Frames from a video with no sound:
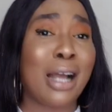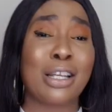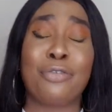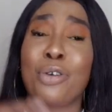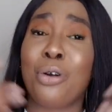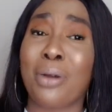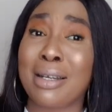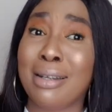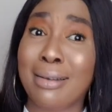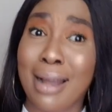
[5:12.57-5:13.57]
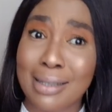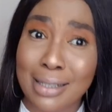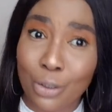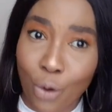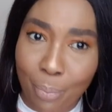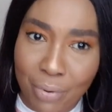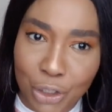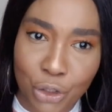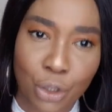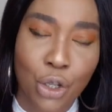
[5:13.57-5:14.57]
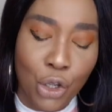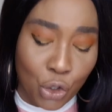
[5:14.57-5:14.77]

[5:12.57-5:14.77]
And if you're already light in complexion,